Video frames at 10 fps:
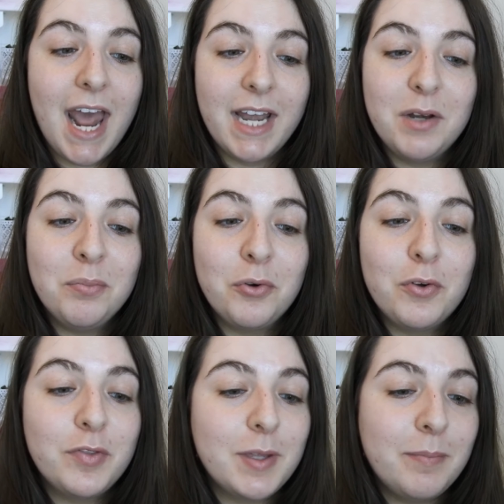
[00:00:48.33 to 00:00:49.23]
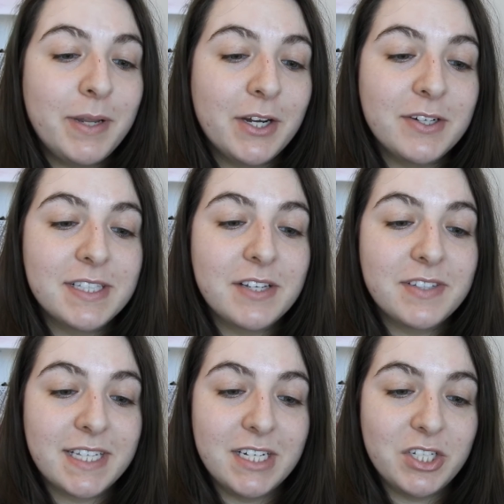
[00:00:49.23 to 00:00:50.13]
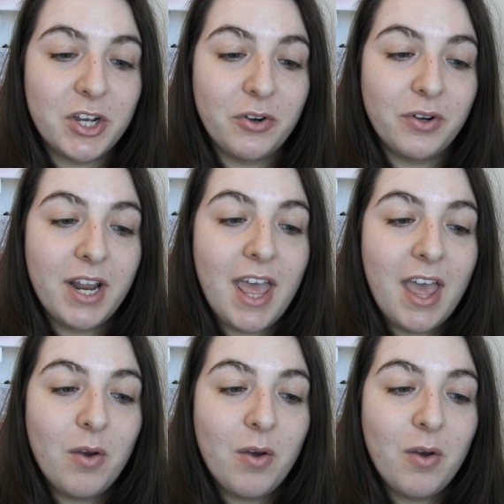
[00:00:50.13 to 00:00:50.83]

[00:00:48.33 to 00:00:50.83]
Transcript: and improve the appearance of skin tone